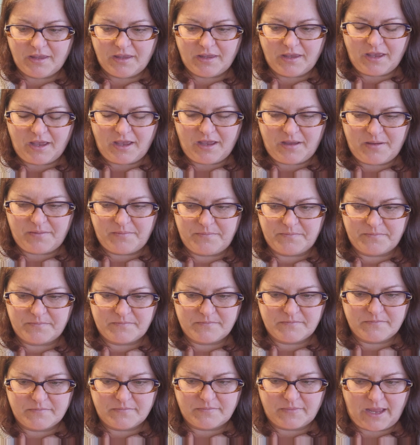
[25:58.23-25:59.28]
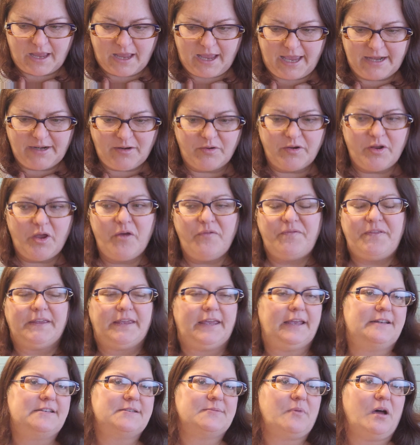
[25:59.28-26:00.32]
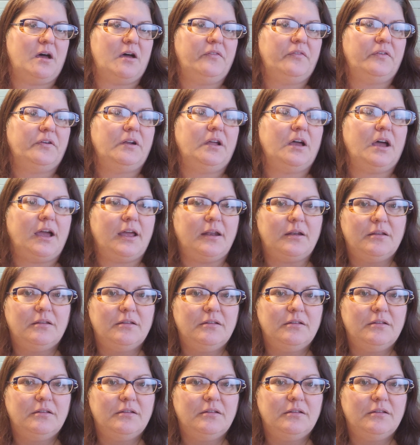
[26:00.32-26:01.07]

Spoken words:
I don't know if they kicked him off or not.